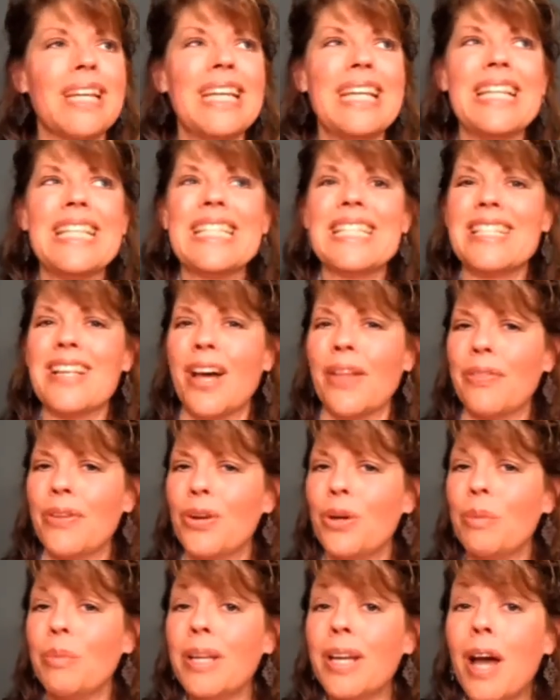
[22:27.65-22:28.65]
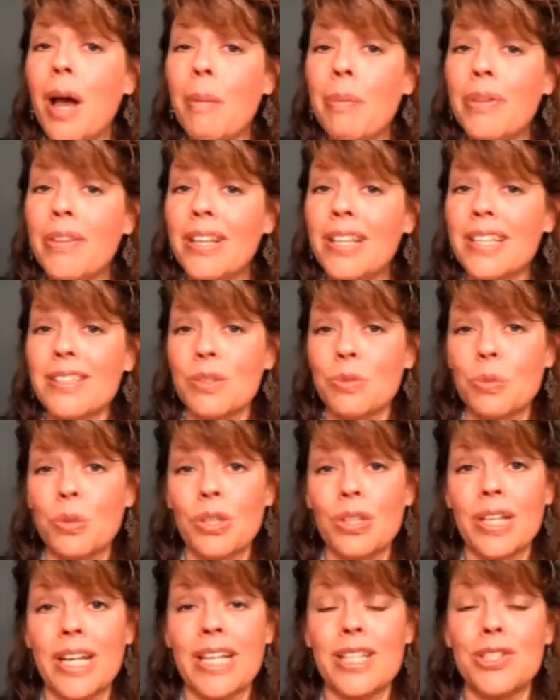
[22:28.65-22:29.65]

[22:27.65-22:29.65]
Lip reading: it's not that homeopathy doesn't work,